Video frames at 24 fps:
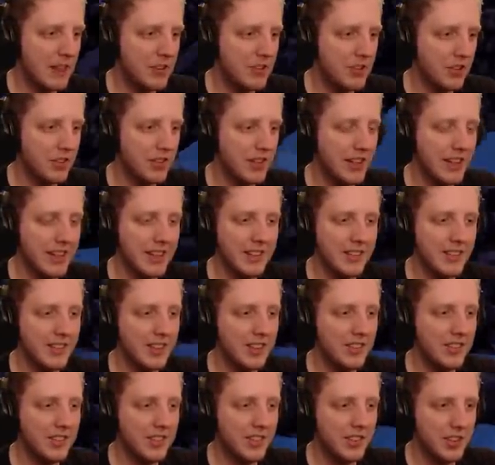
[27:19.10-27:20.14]
Just like in
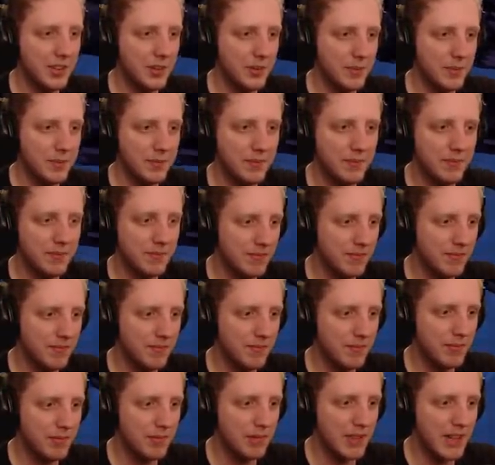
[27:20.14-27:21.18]
Season 2.
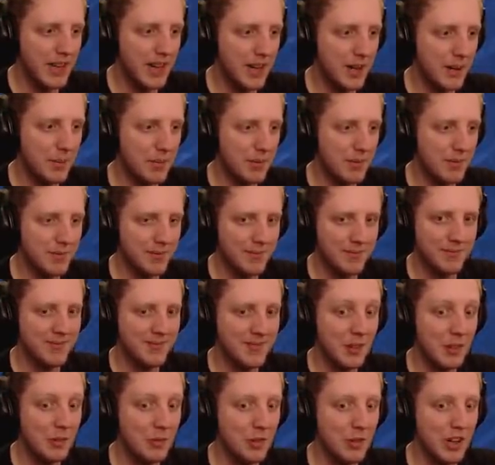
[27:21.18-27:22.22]
Pretty hype.
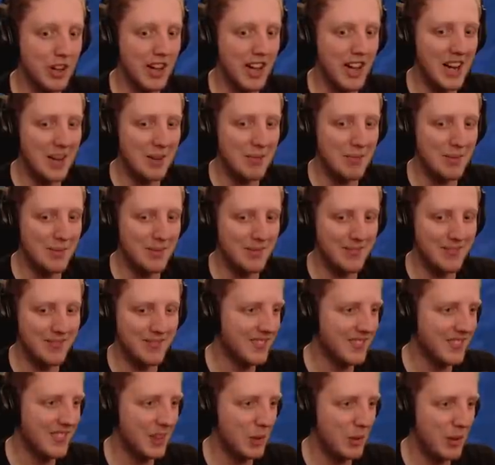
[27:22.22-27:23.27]
Real hype.
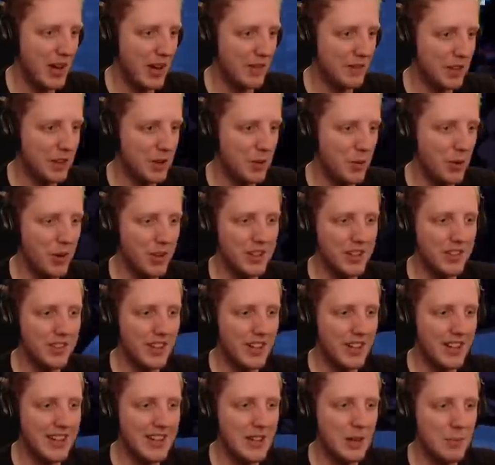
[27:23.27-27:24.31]
We have the coordinates.
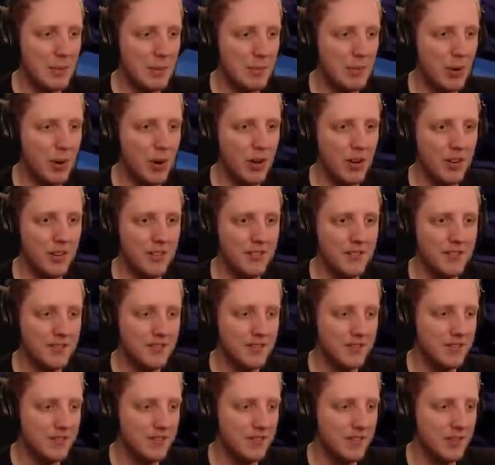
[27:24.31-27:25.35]
I lit up a portal.
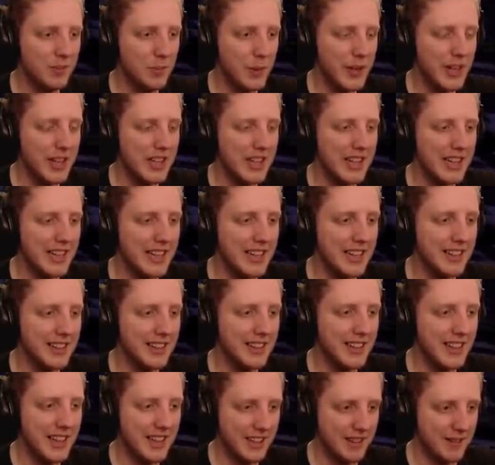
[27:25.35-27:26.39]
We can link it in
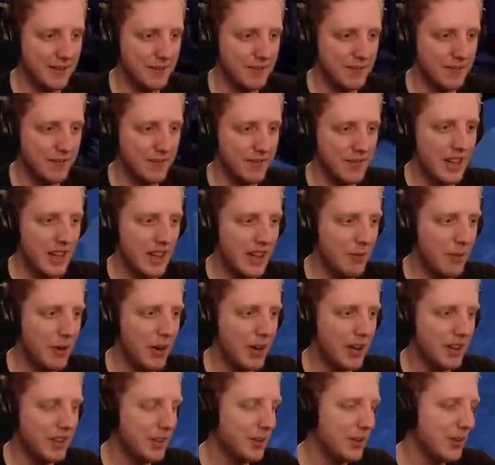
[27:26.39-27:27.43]
the nether. And what
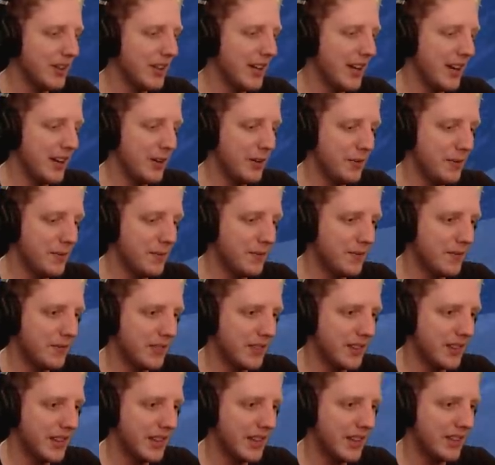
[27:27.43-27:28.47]
I'm going to do now
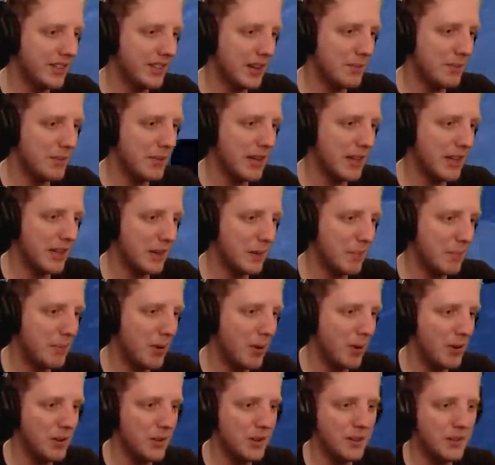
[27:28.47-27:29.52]
is I'm making a
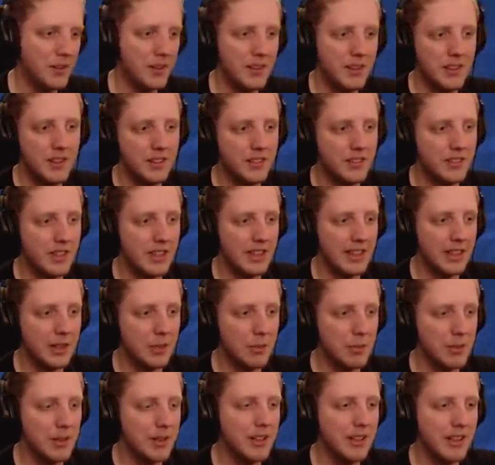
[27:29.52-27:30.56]
portal to link
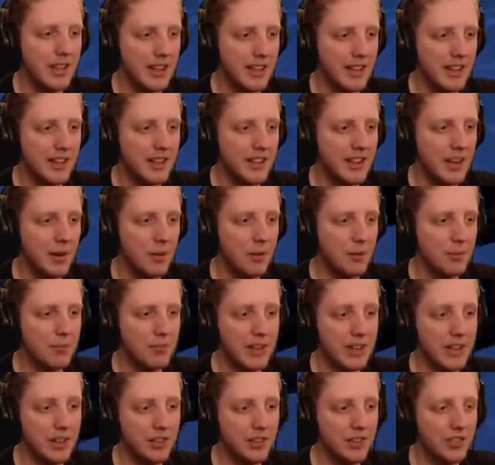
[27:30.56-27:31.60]
up with the nether that will
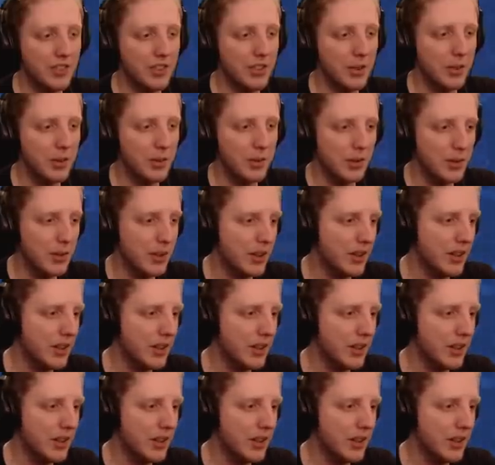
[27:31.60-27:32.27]
bring us to